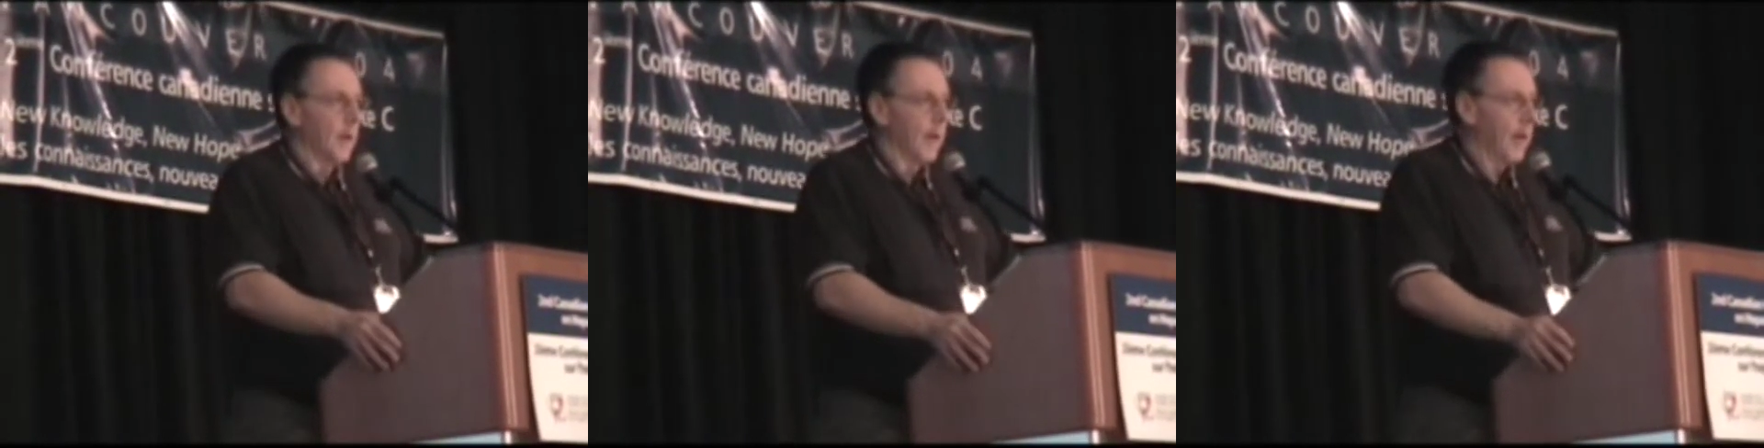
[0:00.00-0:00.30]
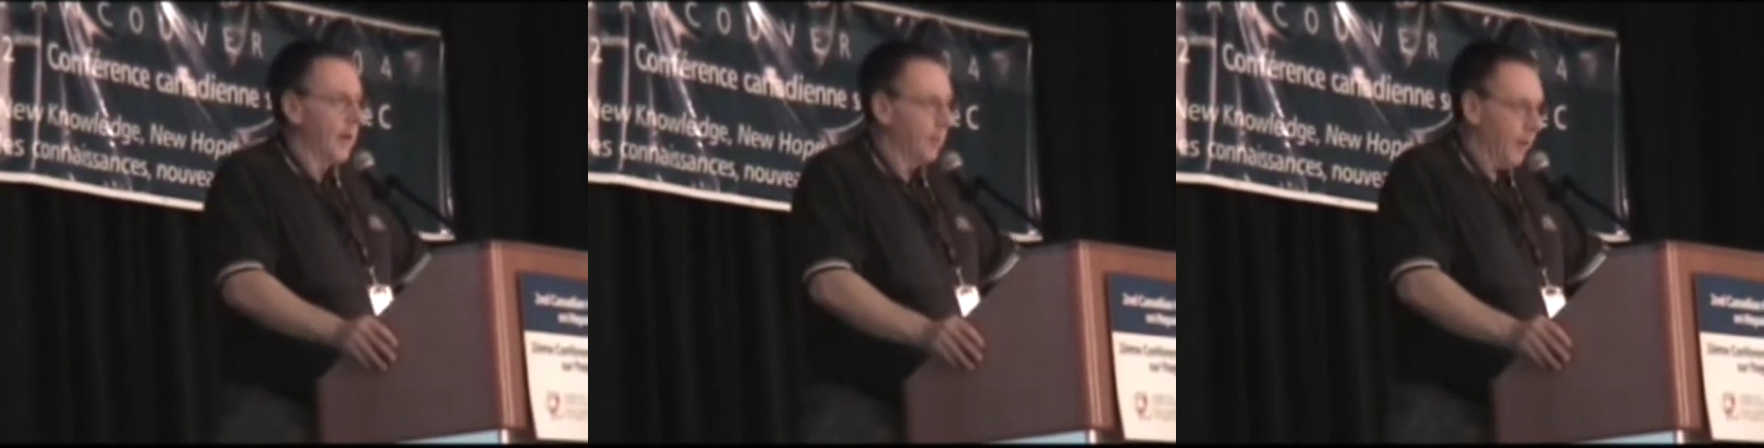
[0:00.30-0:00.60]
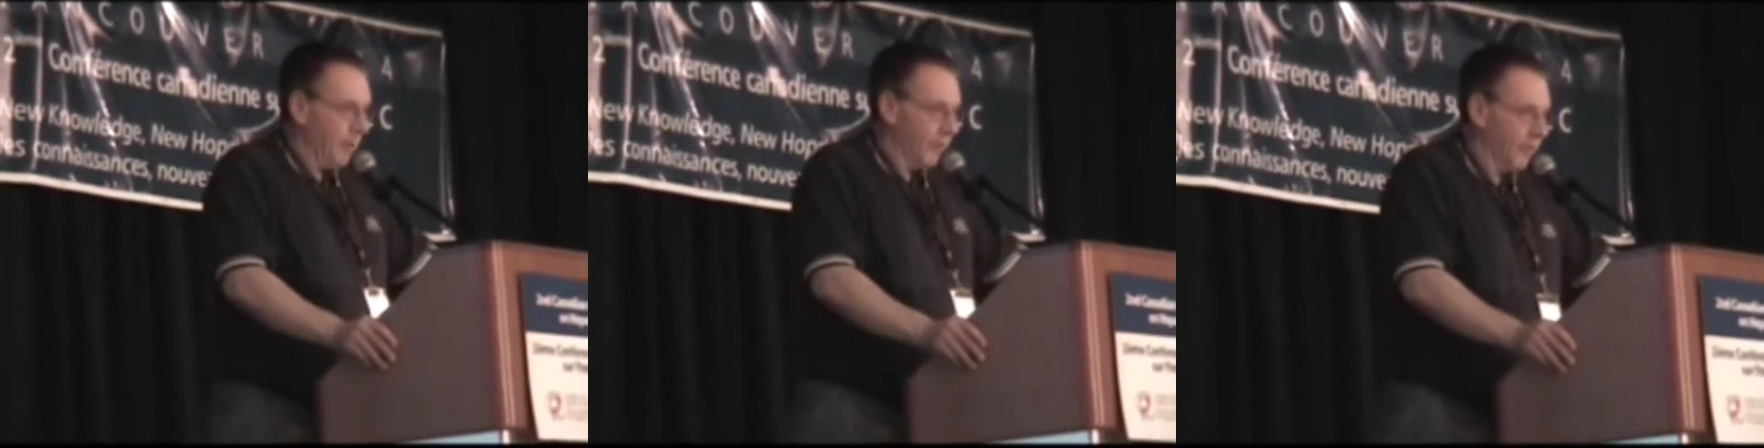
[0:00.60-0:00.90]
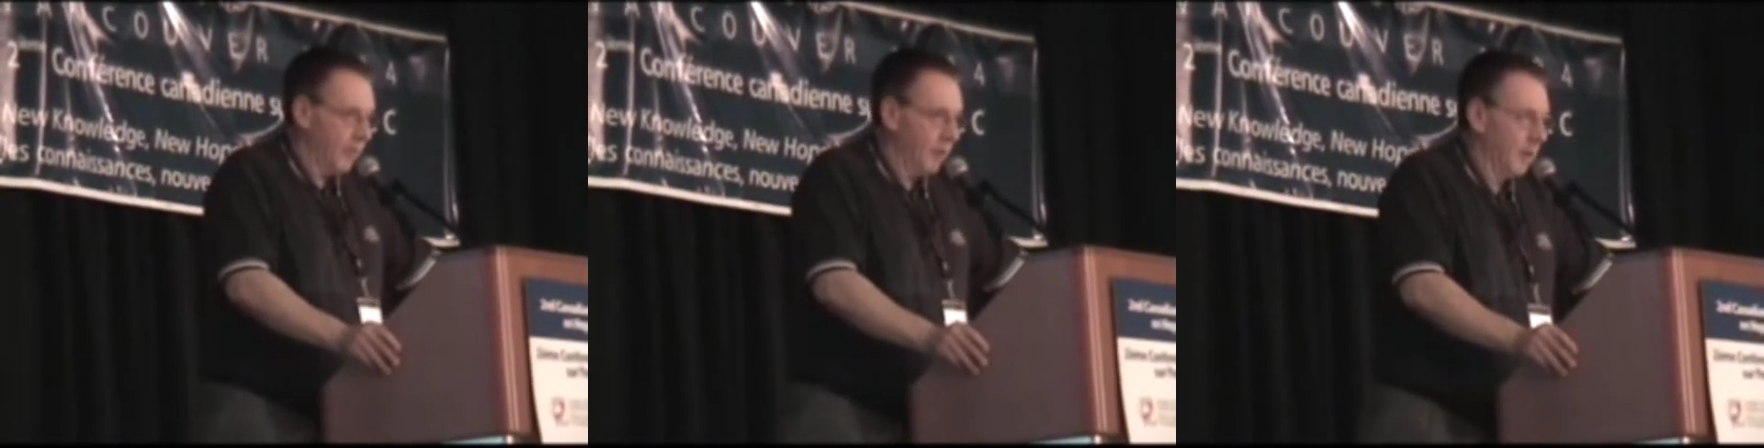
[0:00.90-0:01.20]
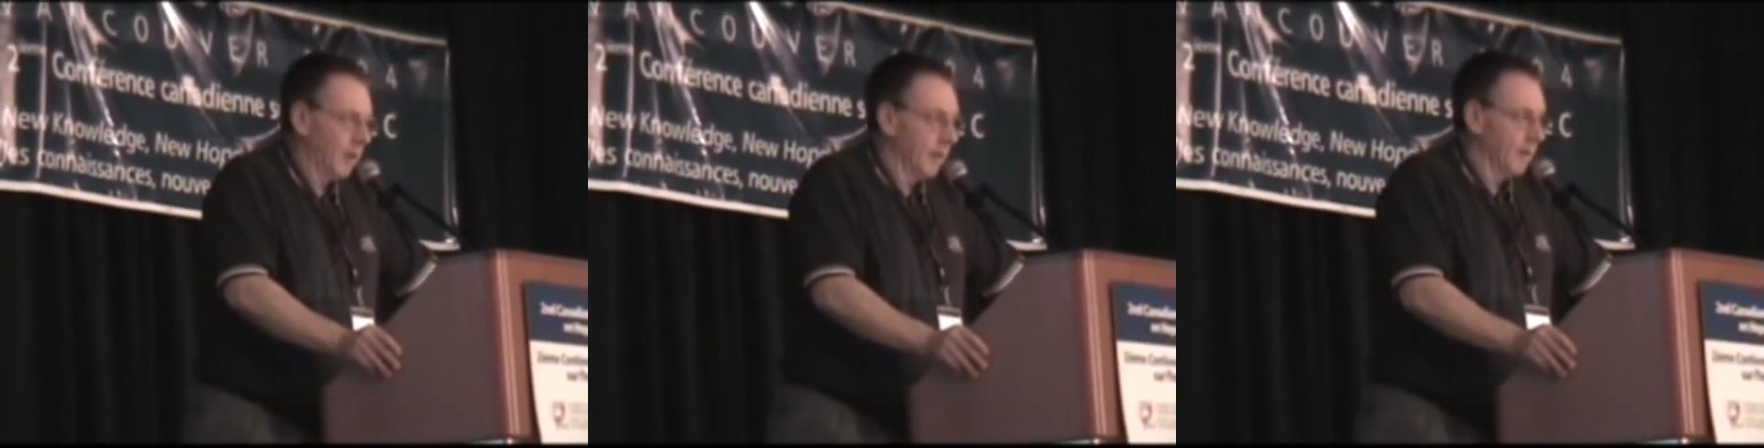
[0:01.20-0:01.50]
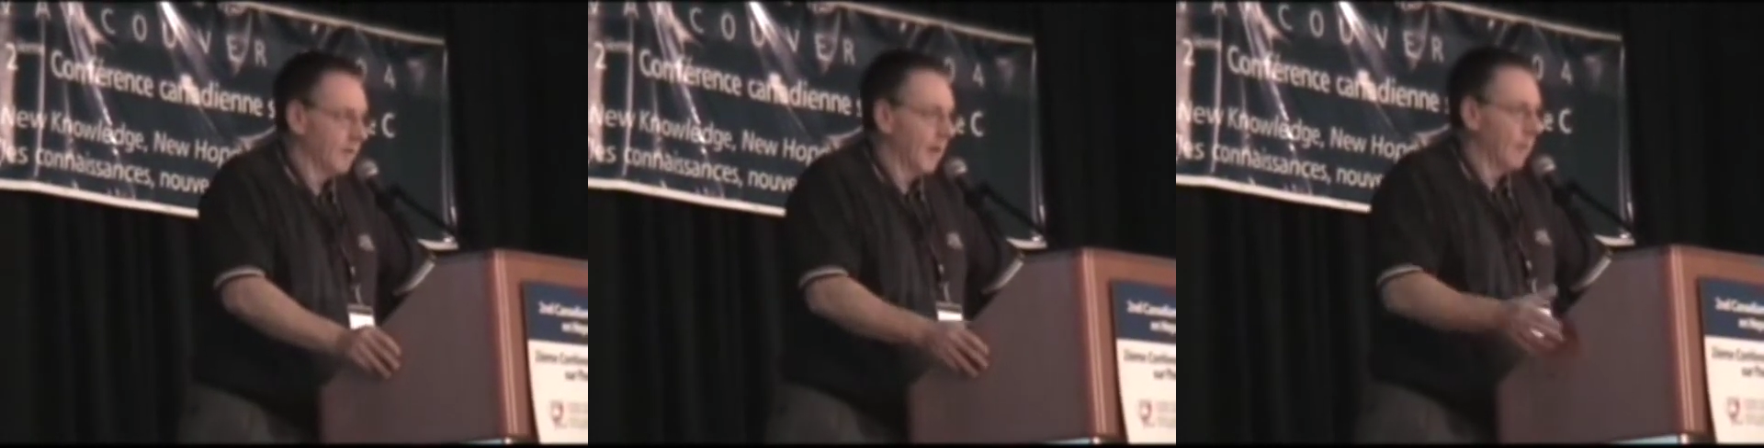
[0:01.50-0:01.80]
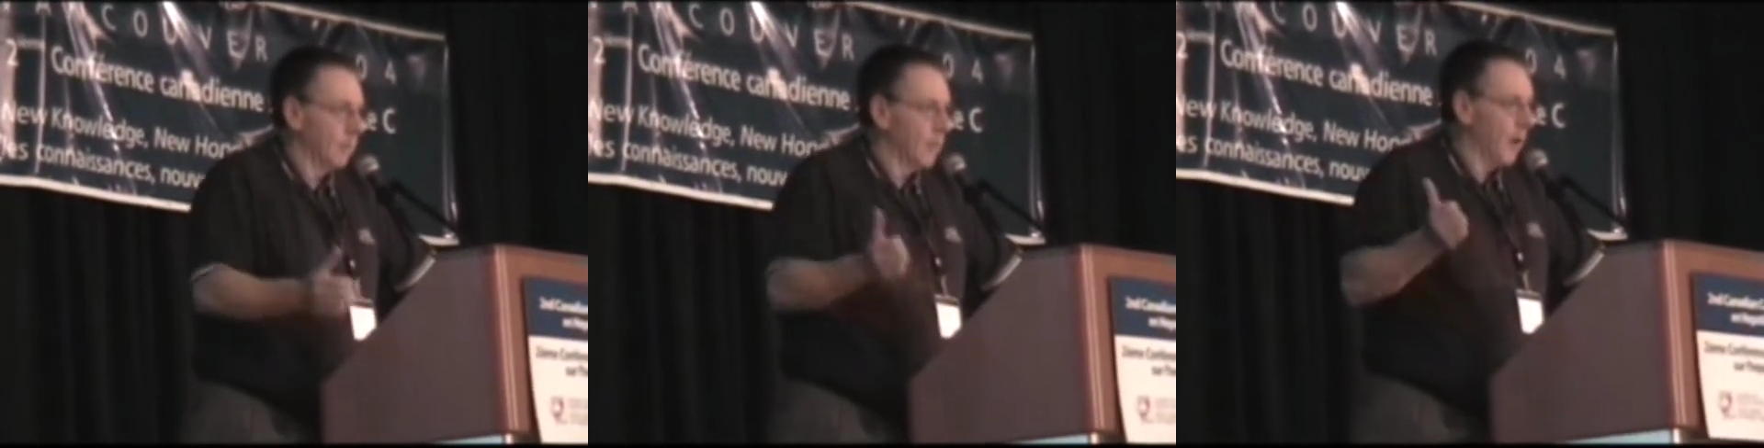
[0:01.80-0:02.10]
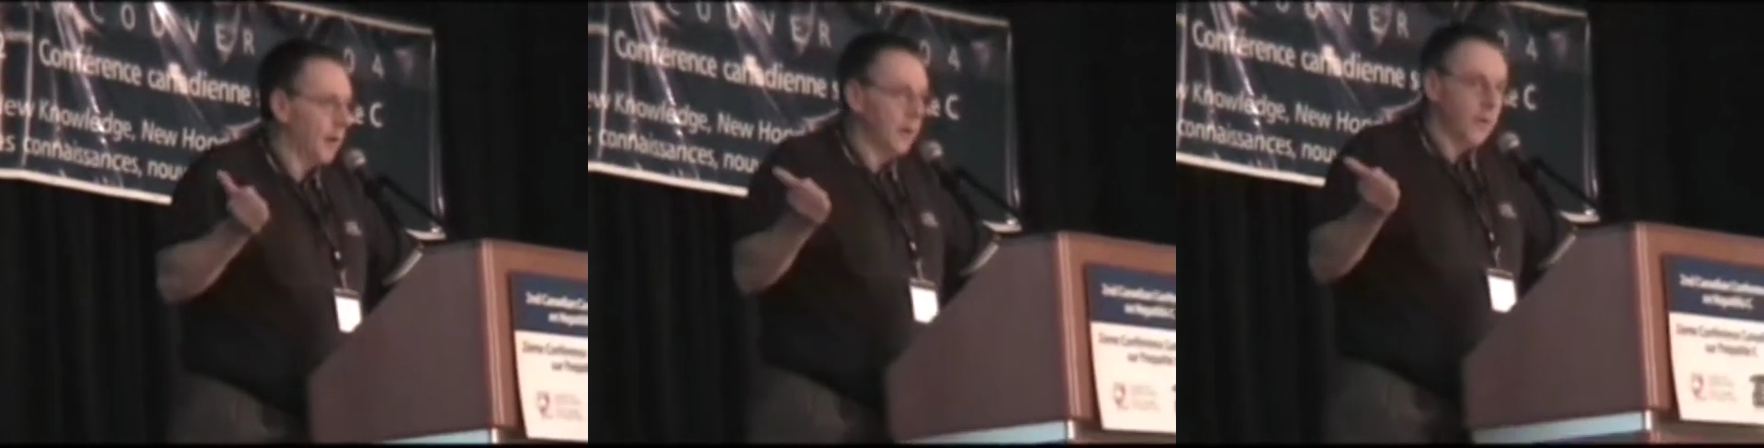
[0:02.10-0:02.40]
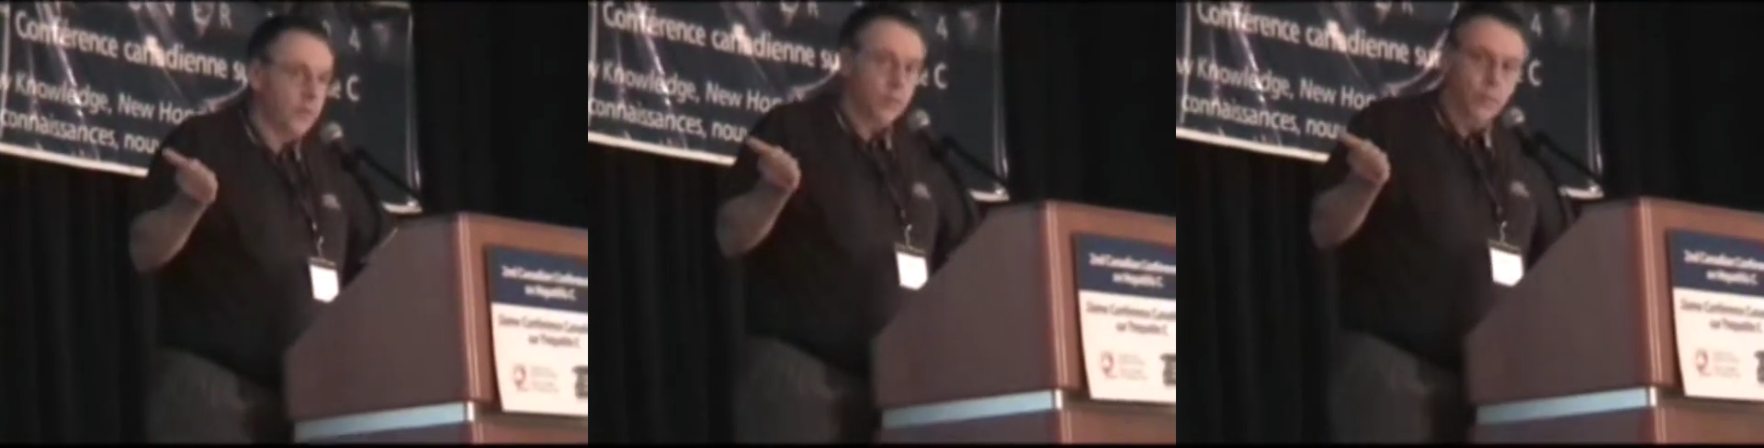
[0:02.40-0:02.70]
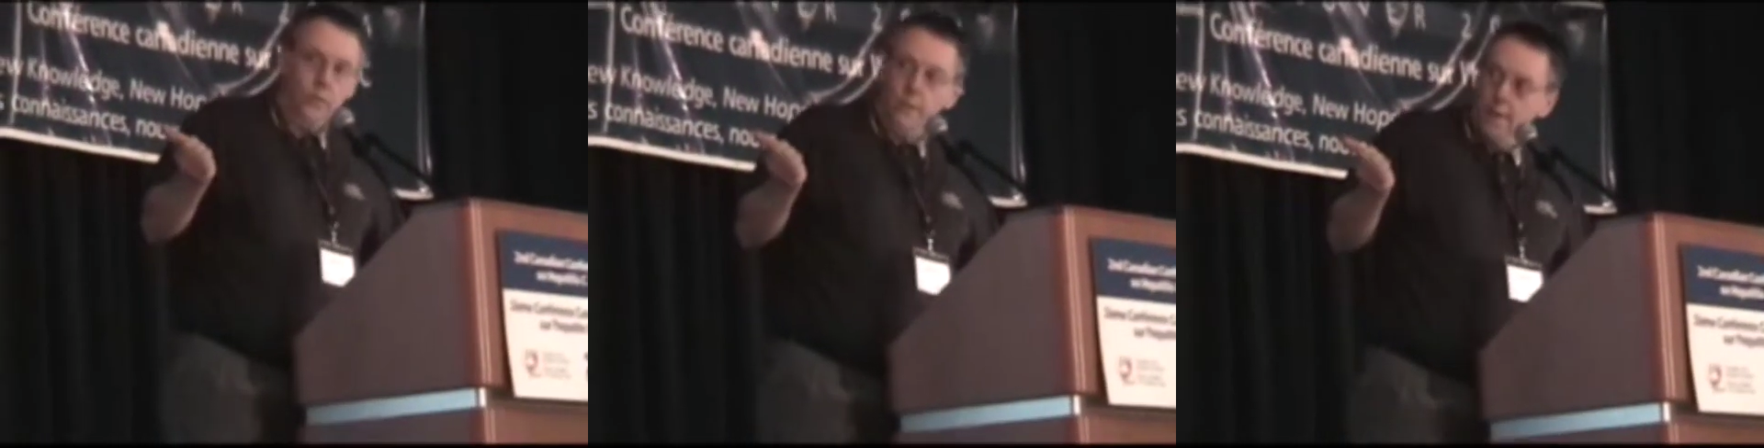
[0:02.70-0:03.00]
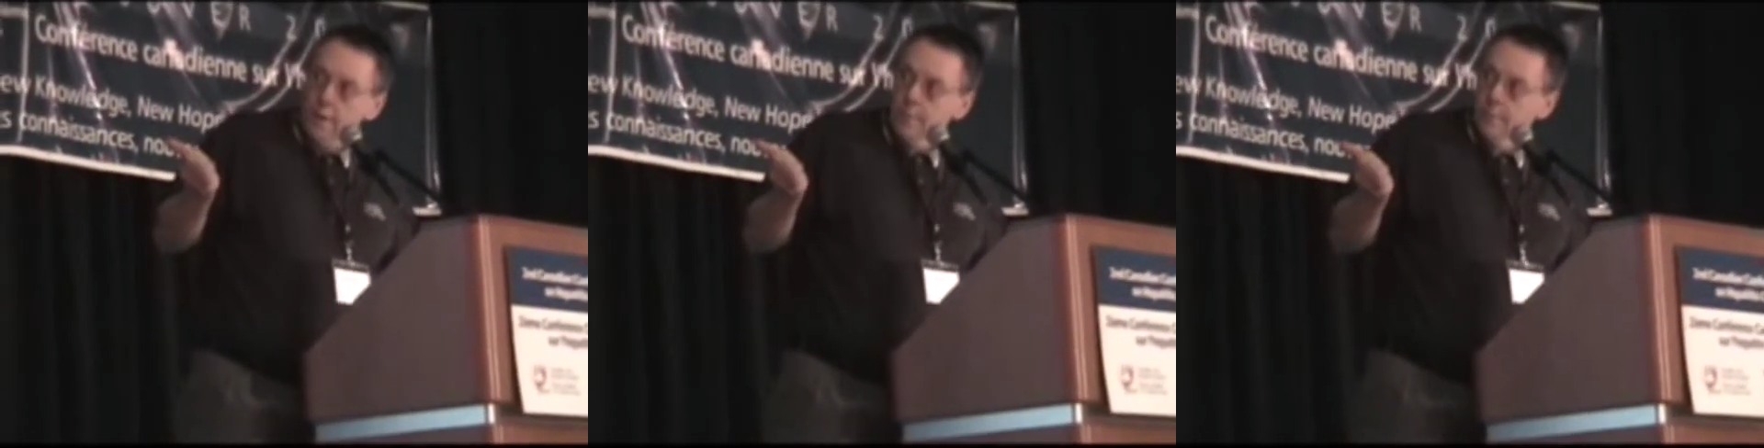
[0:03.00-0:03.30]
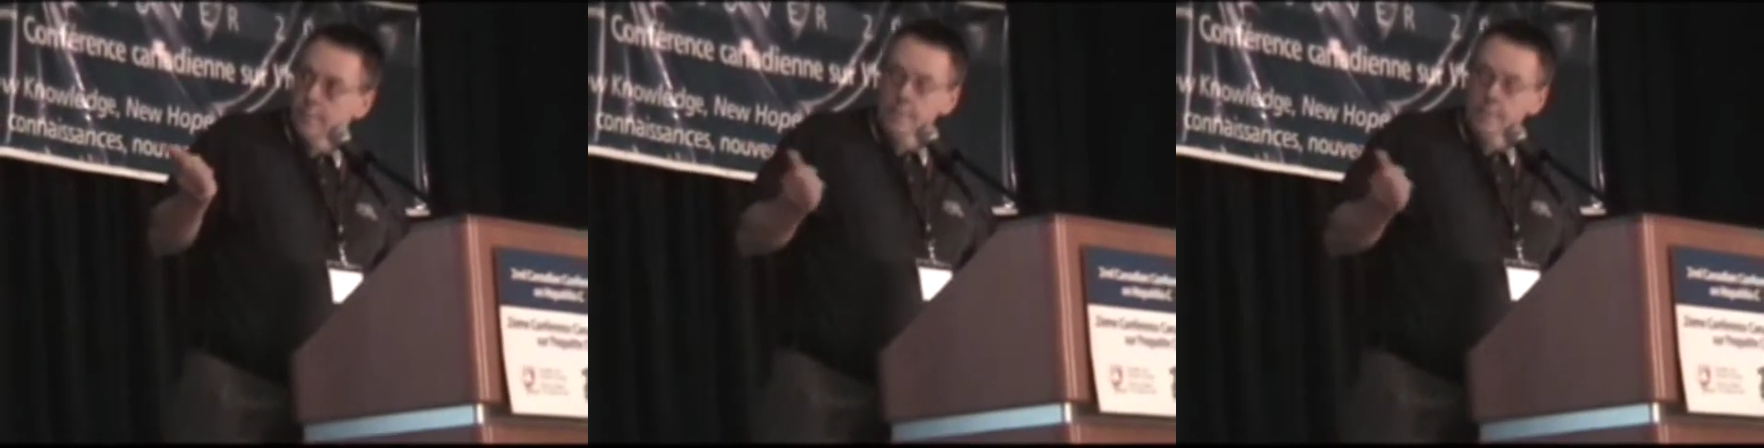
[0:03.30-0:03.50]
I hated people seeing me like this. I was not in a good mood there.